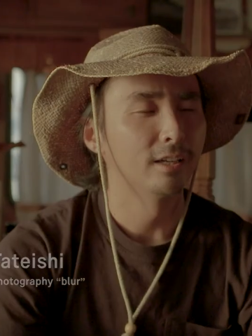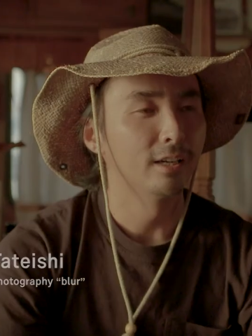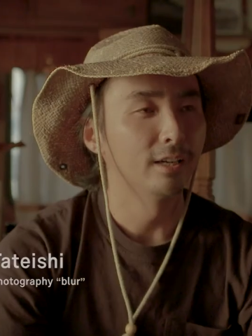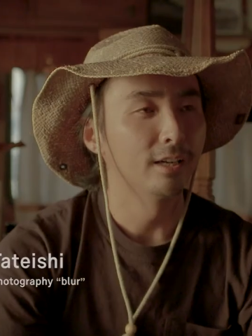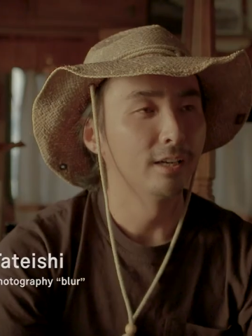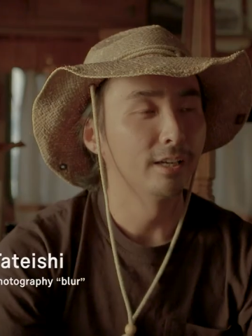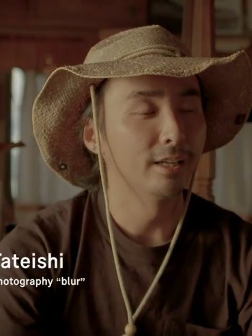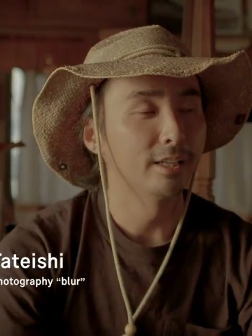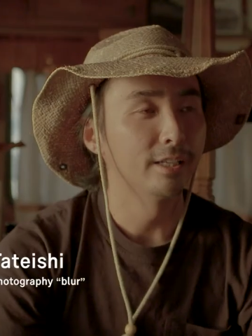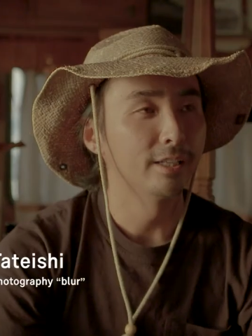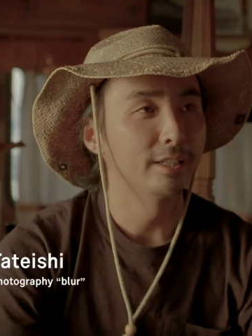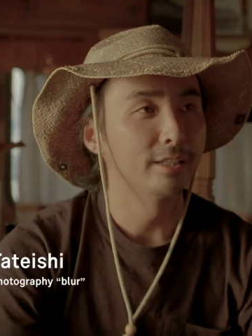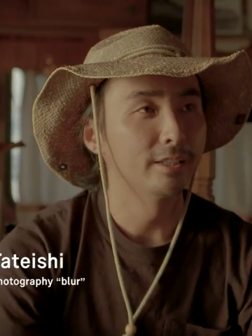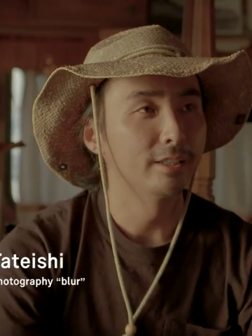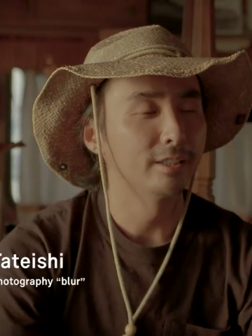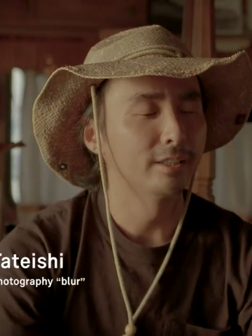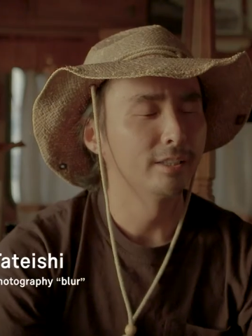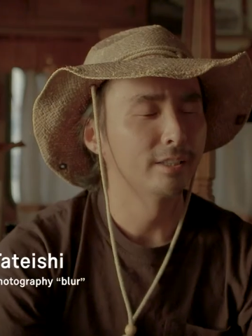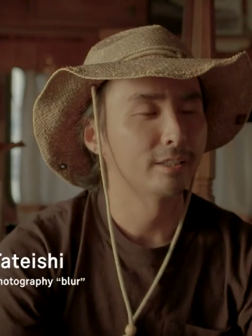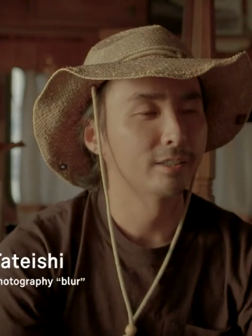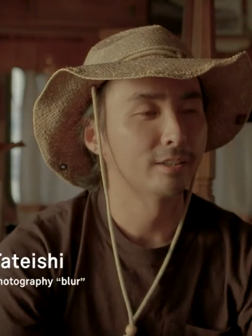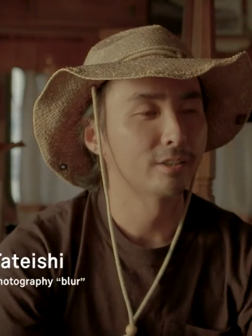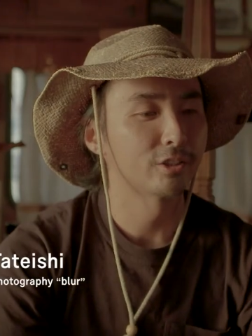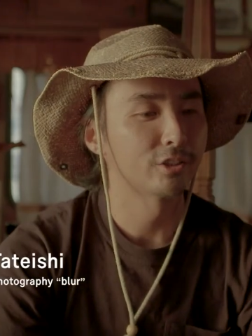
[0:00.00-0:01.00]
I
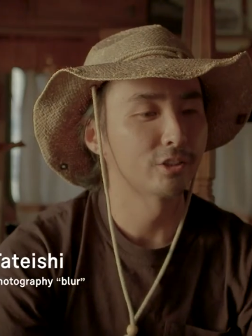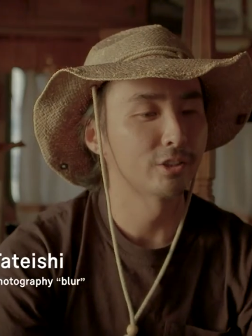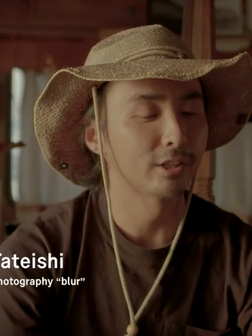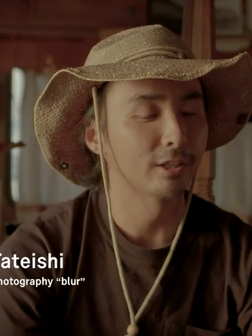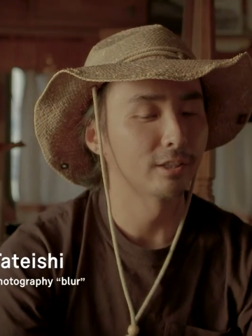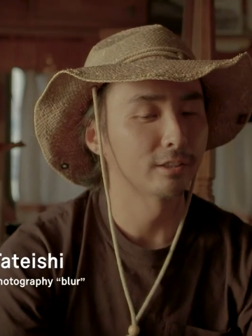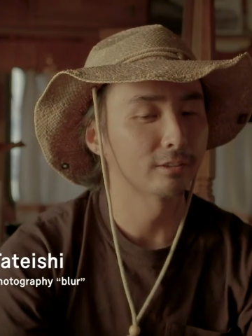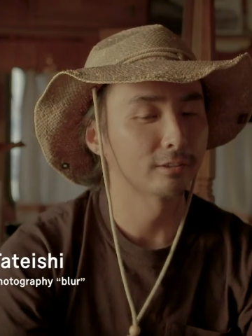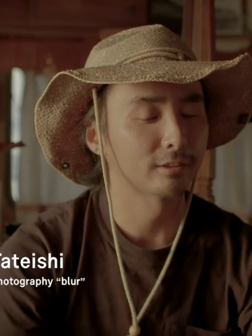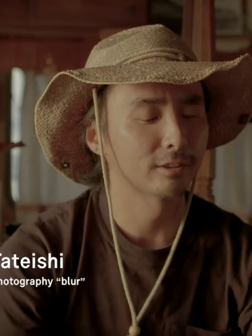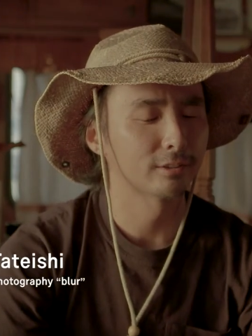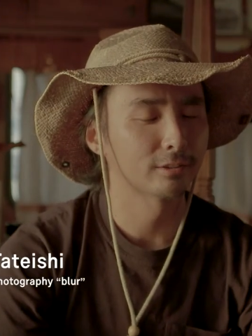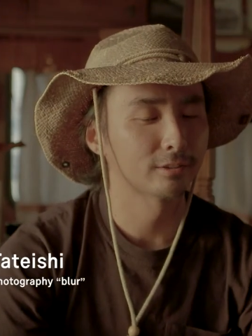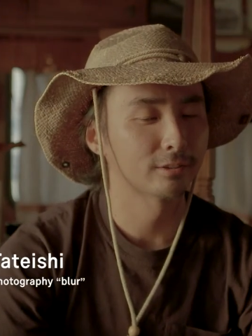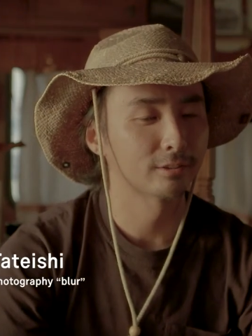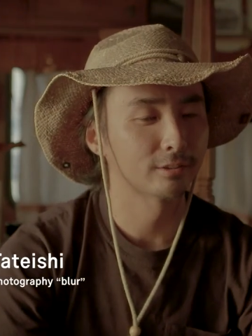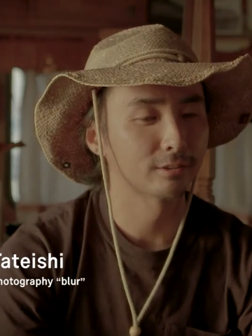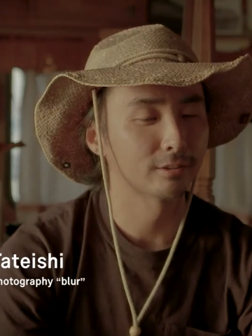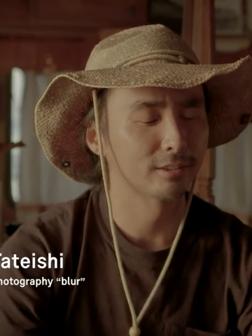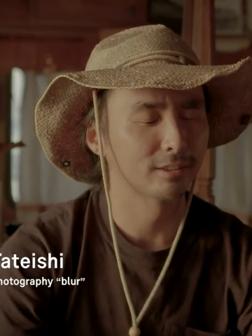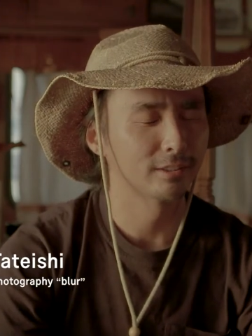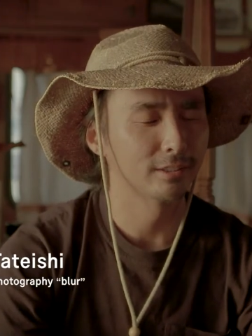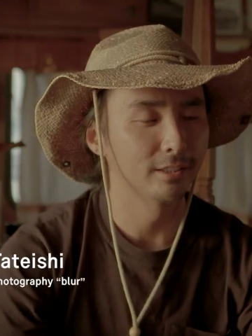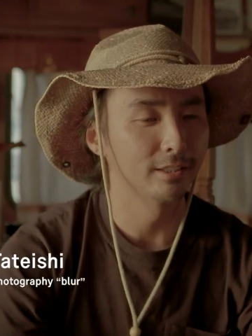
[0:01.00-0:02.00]
shot
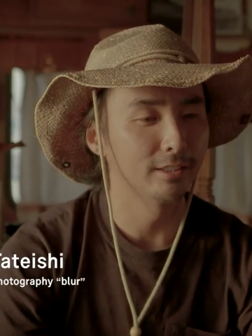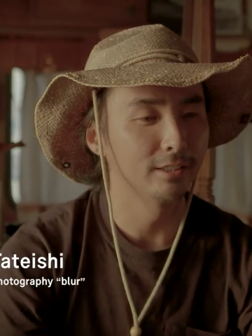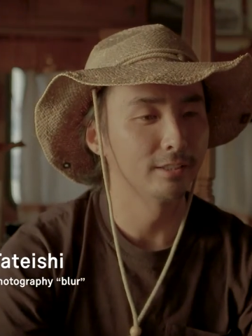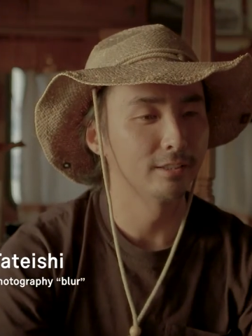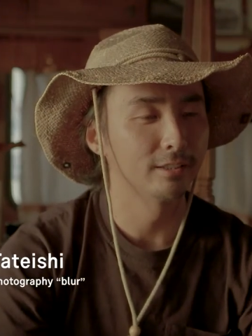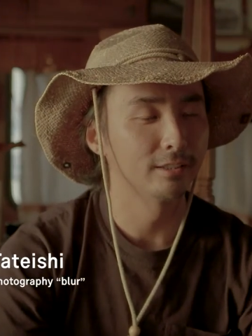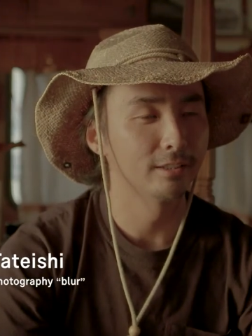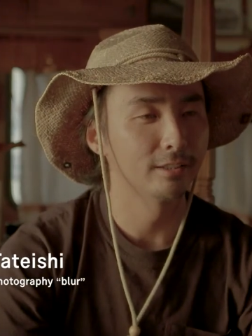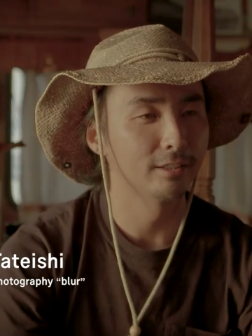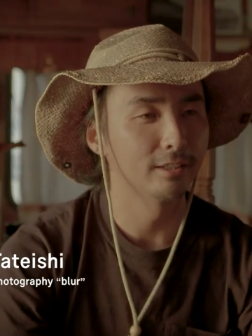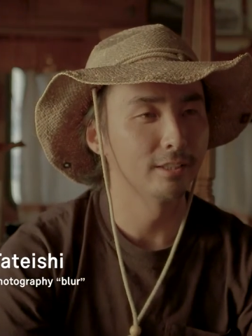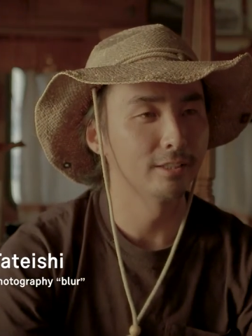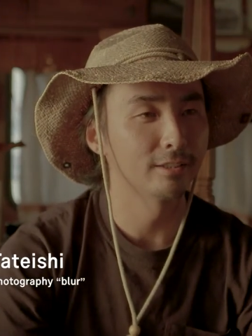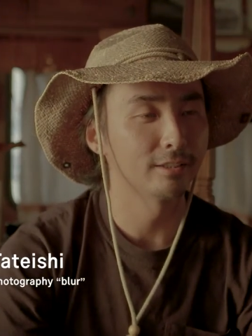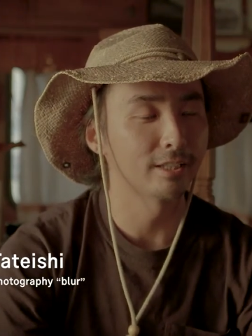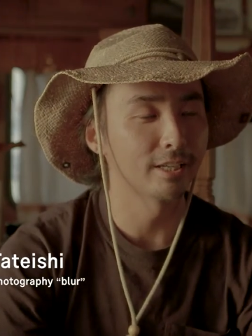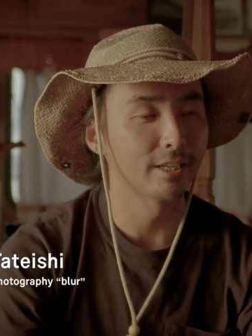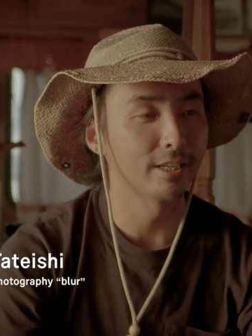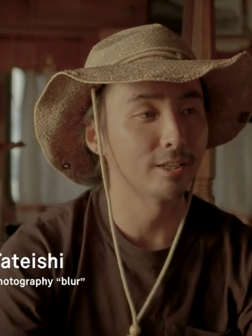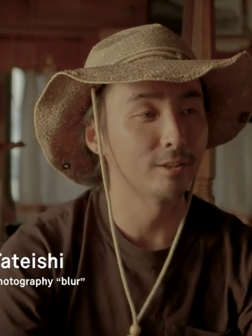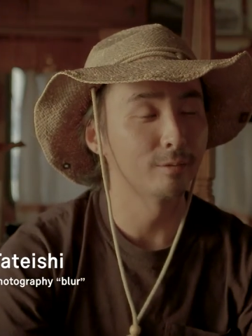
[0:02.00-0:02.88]
entire